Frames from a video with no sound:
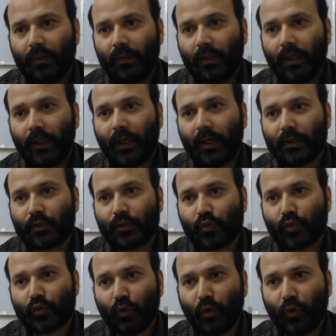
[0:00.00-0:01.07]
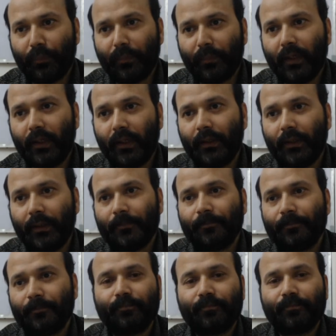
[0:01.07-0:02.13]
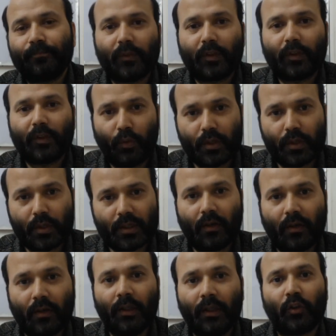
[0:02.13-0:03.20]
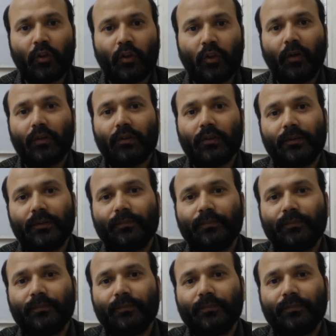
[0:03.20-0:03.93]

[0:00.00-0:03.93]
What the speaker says: there are so many questions on the anthropology.